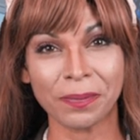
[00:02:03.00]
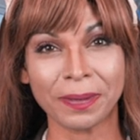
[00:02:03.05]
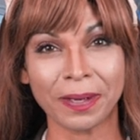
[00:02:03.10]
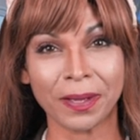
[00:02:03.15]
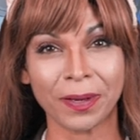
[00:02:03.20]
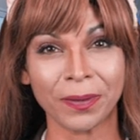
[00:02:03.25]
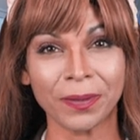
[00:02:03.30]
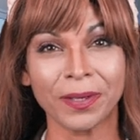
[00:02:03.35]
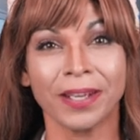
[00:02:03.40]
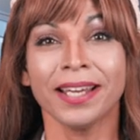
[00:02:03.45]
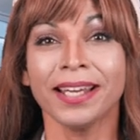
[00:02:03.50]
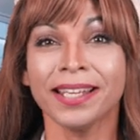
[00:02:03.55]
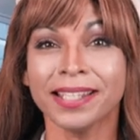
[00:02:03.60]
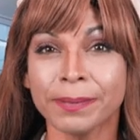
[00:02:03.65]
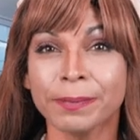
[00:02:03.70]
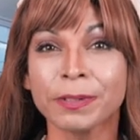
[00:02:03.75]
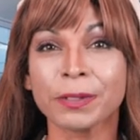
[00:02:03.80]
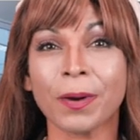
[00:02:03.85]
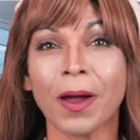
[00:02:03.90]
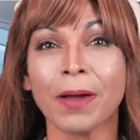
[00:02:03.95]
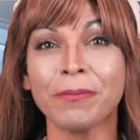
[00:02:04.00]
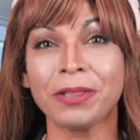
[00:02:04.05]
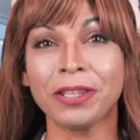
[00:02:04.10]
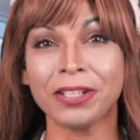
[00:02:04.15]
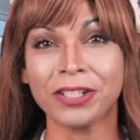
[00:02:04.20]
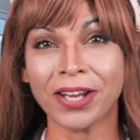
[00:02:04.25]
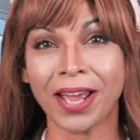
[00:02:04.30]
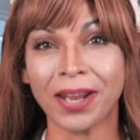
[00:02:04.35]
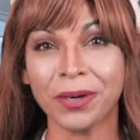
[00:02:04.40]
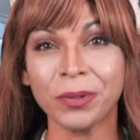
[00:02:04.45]
below. Subscribe to the
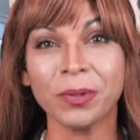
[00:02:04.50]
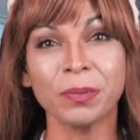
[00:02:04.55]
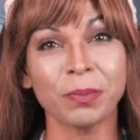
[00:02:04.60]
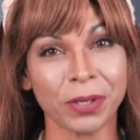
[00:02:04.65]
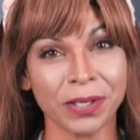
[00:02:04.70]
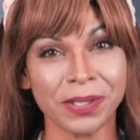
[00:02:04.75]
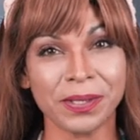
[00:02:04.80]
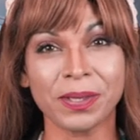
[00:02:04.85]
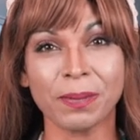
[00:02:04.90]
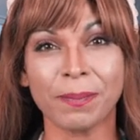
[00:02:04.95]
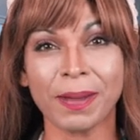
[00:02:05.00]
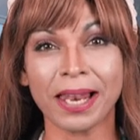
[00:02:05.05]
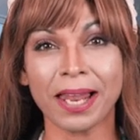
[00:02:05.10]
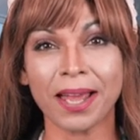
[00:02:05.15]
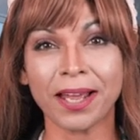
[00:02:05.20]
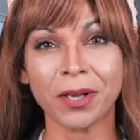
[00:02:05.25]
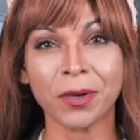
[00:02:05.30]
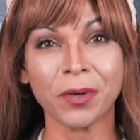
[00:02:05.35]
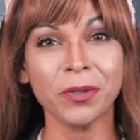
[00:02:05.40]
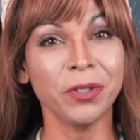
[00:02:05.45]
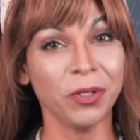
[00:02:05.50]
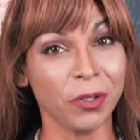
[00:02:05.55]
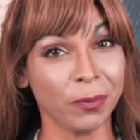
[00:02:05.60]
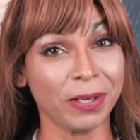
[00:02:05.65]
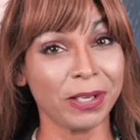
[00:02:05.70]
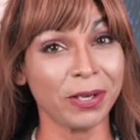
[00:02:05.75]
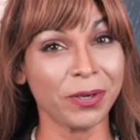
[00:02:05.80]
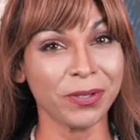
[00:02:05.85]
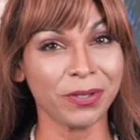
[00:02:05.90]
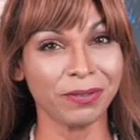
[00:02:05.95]
channel, press the bell icon, you'll
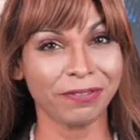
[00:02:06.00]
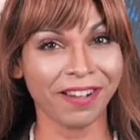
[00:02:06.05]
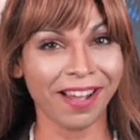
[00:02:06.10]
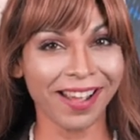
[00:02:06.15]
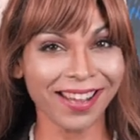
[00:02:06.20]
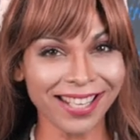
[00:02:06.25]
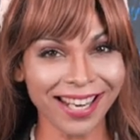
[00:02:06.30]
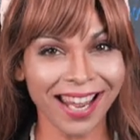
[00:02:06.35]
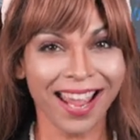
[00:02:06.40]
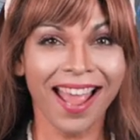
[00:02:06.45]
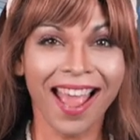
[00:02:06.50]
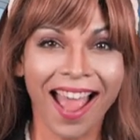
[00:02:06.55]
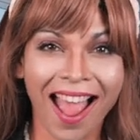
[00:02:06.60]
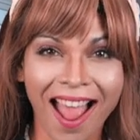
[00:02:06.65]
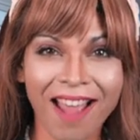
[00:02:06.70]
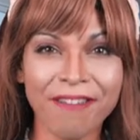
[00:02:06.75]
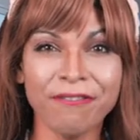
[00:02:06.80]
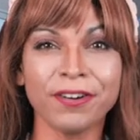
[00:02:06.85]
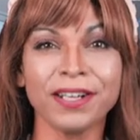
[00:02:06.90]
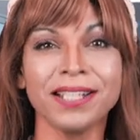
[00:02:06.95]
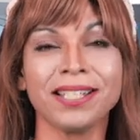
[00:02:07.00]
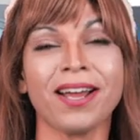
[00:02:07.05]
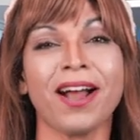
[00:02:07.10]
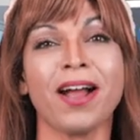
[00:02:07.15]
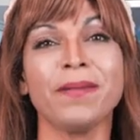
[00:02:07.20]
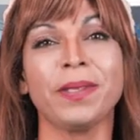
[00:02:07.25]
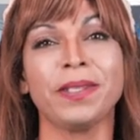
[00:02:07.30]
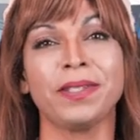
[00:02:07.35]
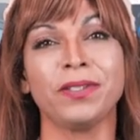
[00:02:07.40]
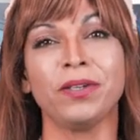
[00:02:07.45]
be notified every
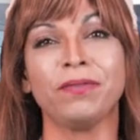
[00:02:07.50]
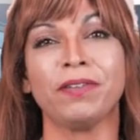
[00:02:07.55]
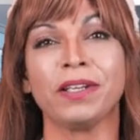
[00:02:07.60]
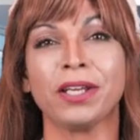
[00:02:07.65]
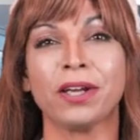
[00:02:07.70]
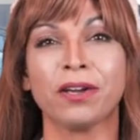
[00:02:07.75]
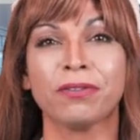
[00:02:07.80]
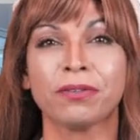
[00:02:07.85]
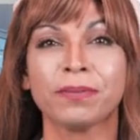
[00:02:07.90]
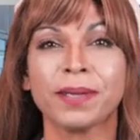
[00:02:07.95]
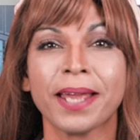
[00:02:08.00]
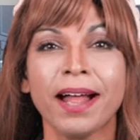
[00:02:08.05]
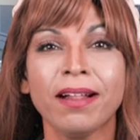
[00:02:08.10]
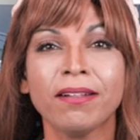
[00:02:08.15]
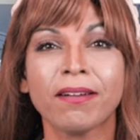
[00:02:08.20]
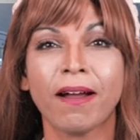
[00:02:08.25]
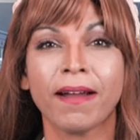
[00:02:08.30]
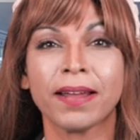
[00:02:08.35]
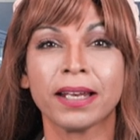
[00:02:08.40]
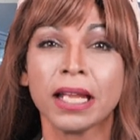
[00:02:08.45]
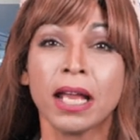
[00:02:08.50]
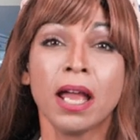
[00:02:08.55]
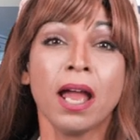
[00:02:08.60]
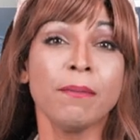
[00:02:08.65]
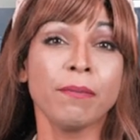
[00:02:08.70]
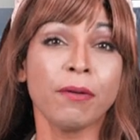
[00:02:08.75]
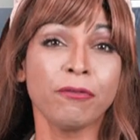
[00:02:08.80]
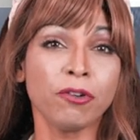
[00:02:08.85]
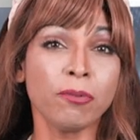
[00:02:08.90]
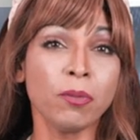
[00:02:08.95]
time there's a new video from Kalkine.
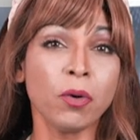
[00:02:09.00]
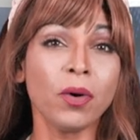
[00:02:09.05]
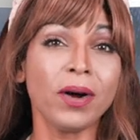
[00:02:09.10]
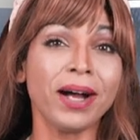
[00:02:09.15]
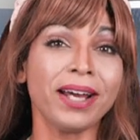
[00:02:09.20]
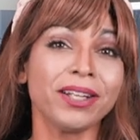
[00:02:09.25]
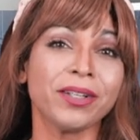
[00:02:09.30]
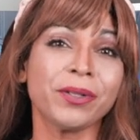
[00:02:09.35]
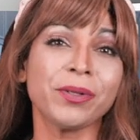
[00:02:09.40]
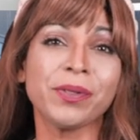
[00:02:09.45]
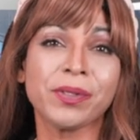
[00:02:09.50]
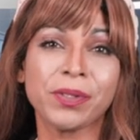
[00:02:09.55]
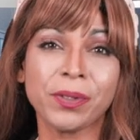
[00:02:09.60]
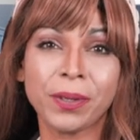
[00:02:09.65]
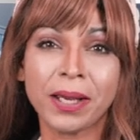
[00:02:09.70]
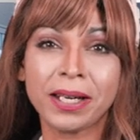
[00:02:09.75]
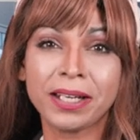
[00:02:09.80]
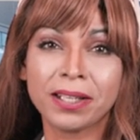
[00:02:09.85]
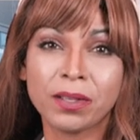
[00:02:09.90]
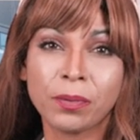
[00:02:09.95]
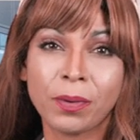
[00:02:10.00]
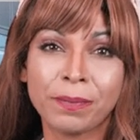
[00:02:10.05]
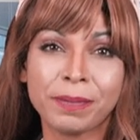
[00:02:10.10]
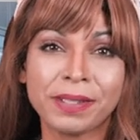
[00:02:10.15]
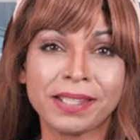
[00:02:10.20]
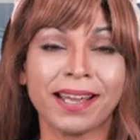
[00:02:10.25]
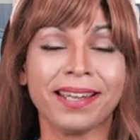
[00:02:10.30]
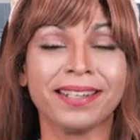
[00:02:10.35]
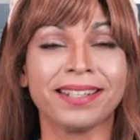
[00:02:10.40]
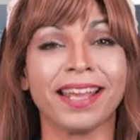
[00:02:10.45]
But for more articles, do head to the
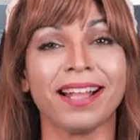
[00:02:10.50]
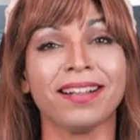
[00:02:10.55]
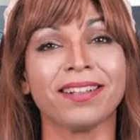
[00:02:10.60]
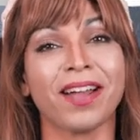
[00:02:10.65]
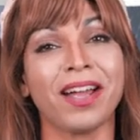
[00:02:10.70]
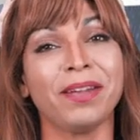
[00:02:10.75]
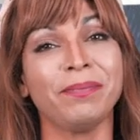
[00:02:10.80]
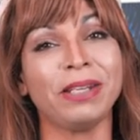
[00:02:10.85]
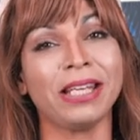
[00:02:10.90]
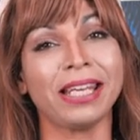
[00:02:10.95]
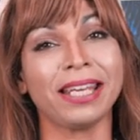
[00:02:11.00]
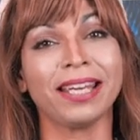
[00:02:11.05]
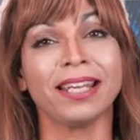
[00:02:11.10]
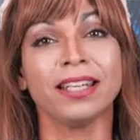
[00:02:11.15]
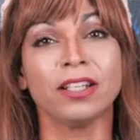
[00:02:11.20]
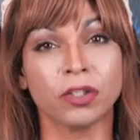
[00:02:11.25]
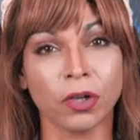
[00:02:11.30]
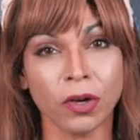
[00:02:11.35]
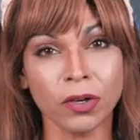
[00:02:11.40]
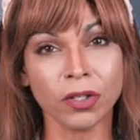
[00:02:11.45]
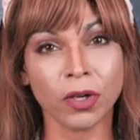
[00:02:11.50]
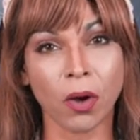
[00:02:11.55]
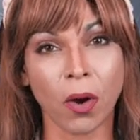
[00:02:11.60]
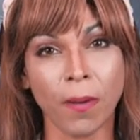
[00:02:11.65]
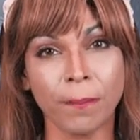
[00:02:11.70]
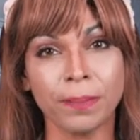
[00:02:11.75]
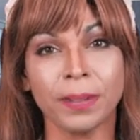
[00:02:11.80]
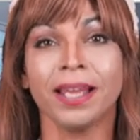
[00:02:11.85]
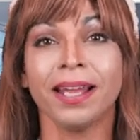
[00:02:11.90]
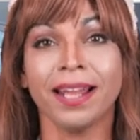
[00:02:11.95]
website
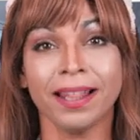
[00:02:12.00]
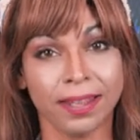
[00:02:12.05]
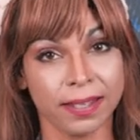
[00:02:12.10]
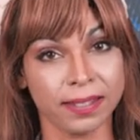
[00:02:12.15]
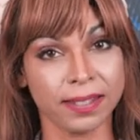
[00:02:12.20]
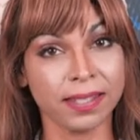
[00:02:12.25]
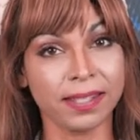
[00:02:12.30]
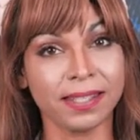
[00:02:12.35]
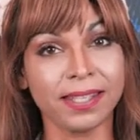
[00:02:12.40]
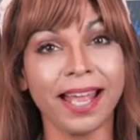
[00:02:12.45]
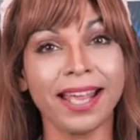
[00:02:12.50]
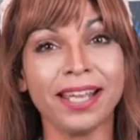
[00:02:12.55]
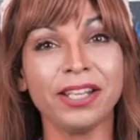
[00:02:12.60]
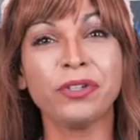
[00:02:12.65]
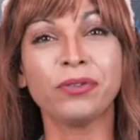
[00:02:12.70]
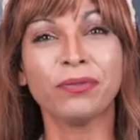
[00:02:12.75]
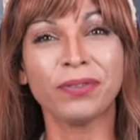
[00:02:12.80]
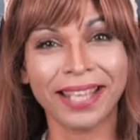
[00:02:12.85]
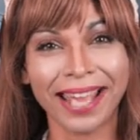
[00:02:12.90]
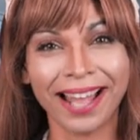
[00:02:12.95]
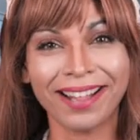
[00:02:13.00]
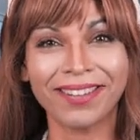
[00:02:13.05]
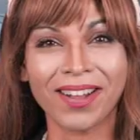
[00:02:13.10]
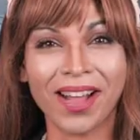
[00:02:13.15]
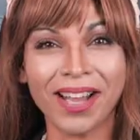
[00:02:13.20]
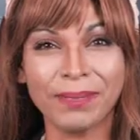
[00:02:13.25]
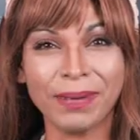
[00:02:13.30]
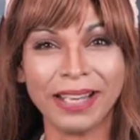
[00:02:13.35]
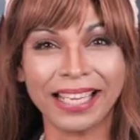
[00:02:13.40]
kalkinemedia.com. This is Sage for Kalkine